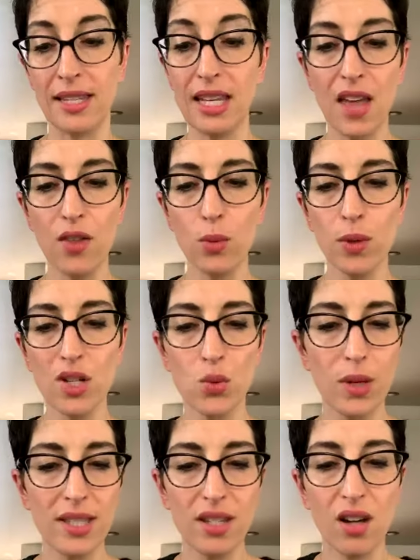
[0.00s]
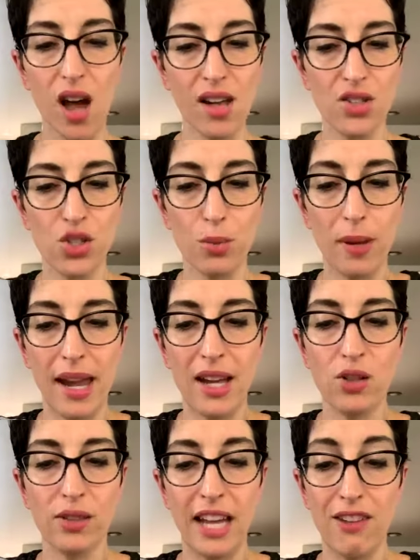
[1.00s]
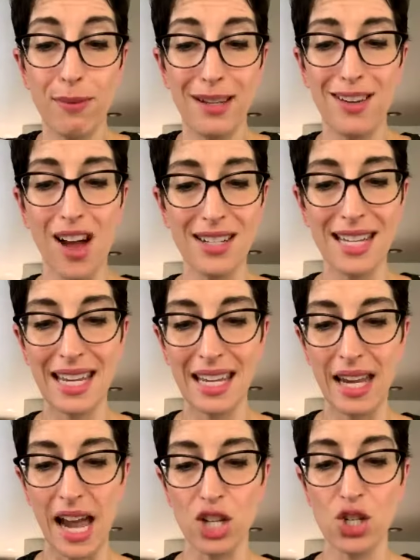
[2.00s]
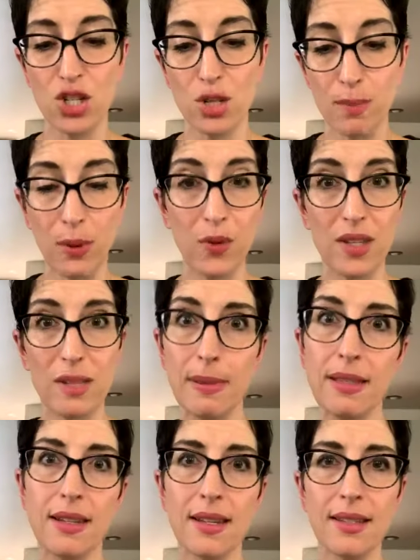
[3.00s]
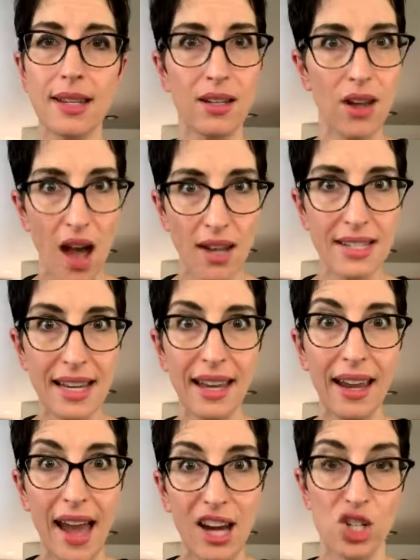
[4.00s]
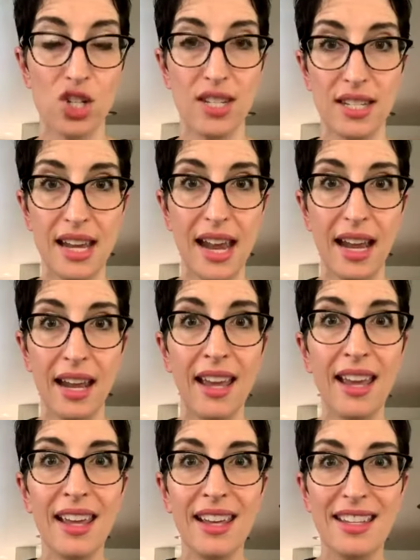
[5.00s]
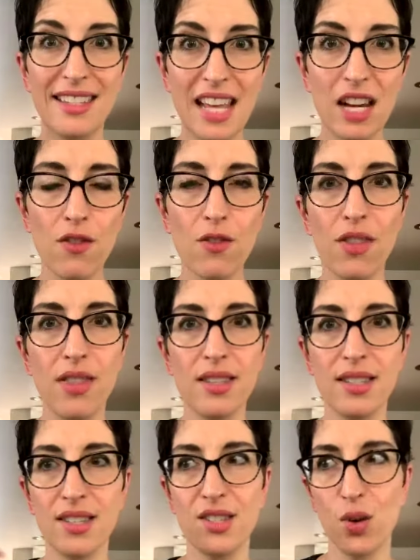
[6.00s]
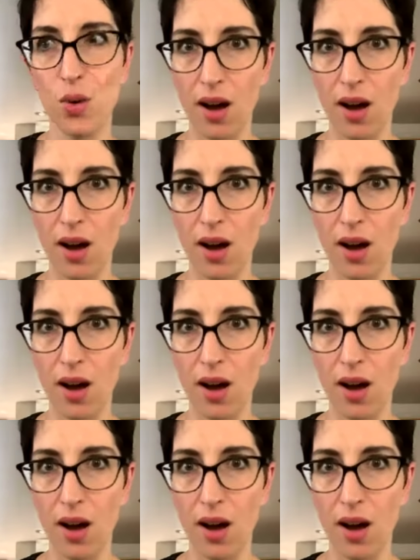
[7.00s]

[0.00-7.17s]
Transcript: In other words, what's the cost you'll pay in your life by not taking action to build this business, like not taking action today? Instead of this is so